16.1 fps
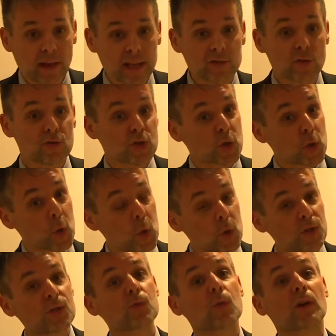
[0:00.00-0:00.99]
And so
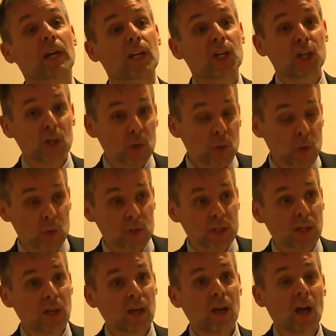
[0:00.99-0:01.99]
Jews were
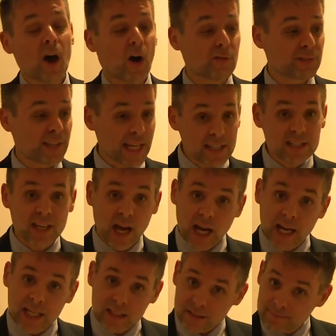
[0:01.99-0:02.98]
accused of their
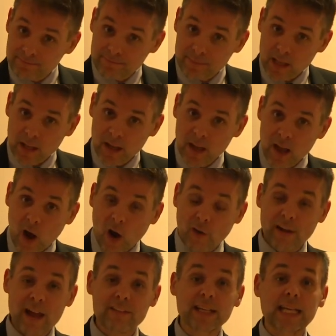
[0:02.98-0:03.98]
side,
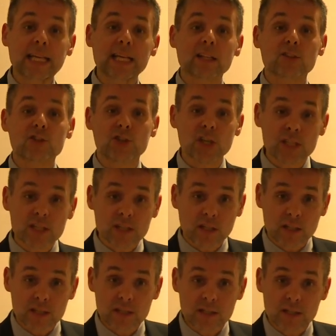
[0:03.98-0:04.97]
of having killed
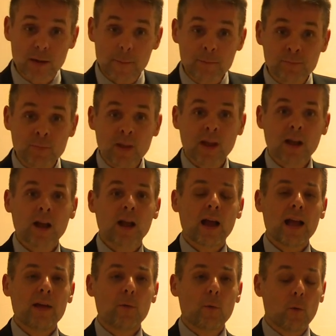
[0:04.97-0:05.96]
Jesus,
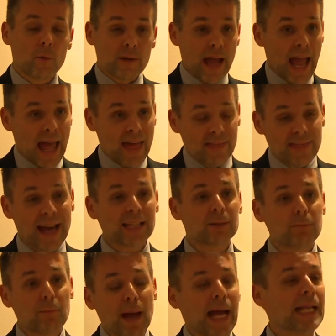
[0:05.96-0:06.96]
and
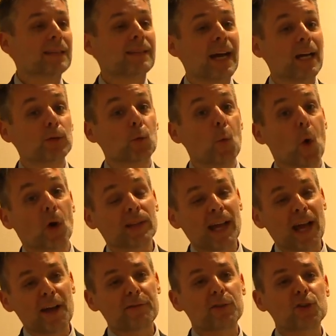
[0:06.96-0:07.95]
that meant that
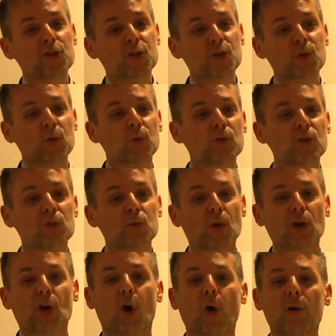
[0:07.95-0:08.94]
whatever Jews
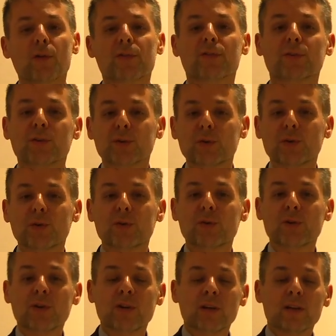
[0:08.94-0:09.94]
were going through